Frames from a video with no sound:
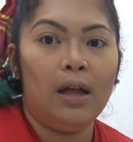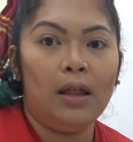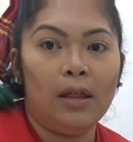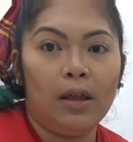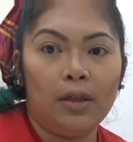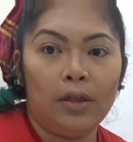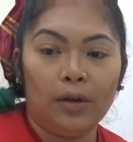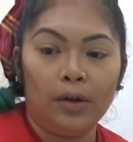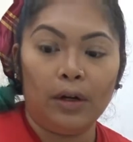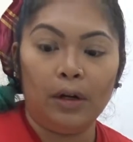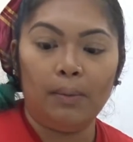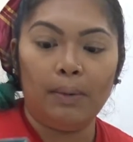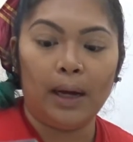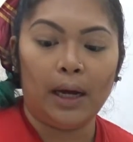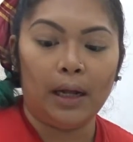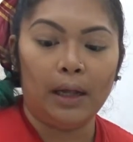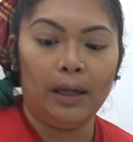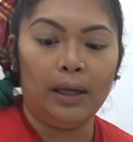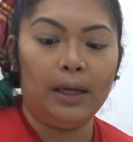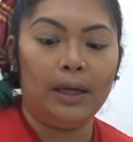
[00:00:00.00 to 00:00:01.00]
the third
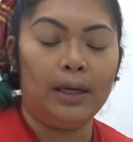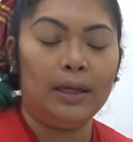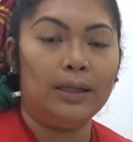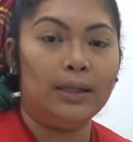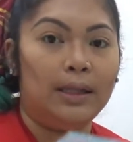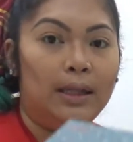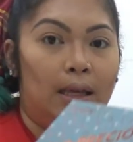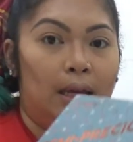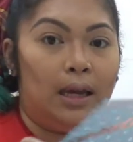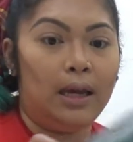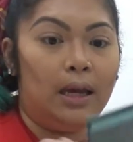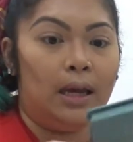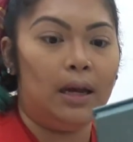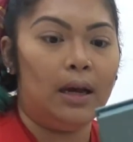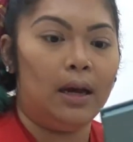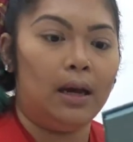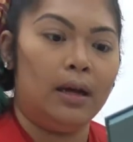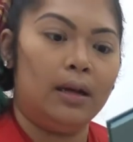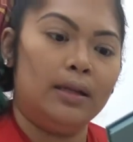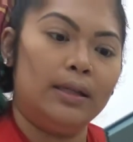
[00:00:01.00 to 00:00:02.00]
palette is
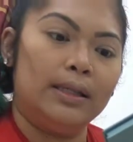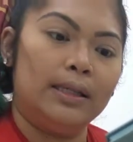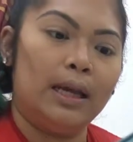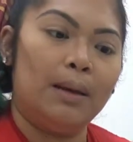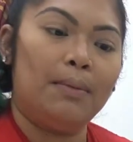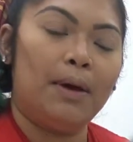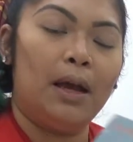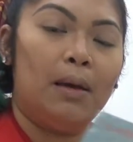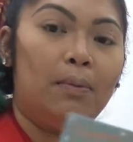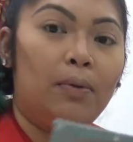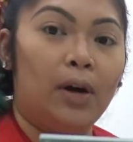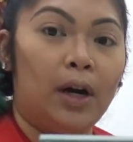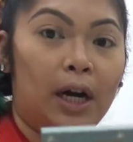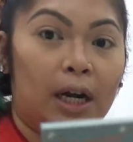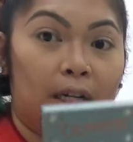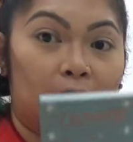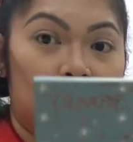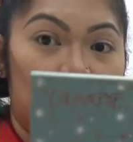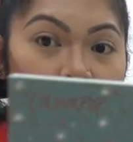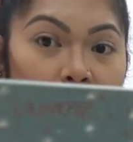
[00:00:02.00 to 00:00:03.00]
the Semi
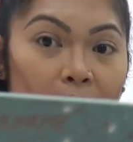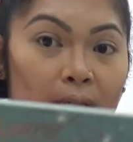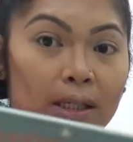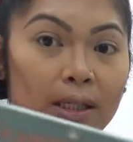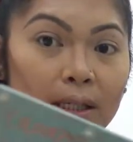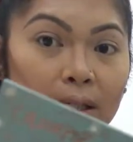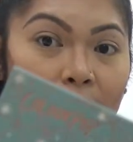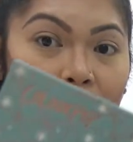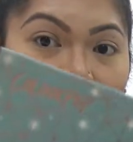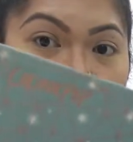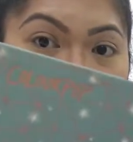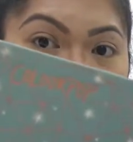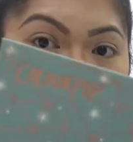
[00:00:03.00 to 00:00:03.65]
Precious